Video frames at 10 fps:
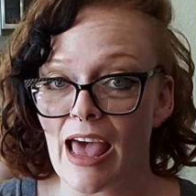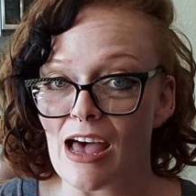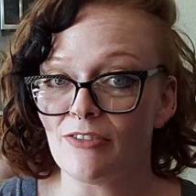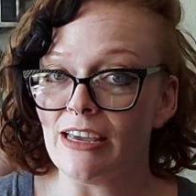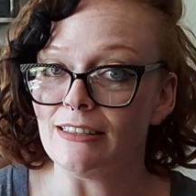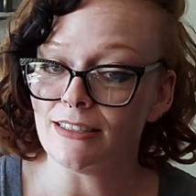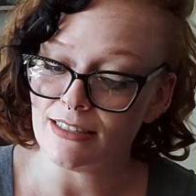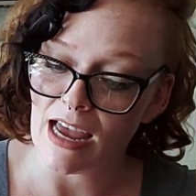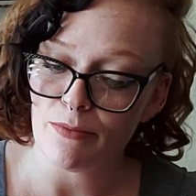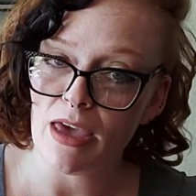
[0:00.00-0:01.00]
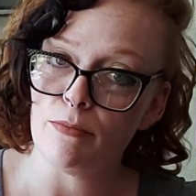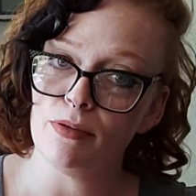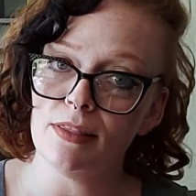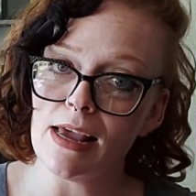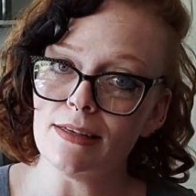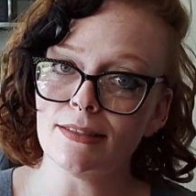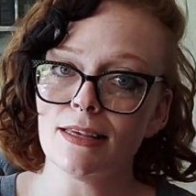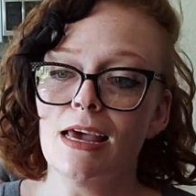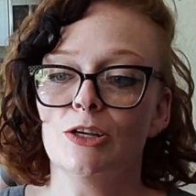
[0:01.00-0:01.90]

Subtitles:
have its time and place.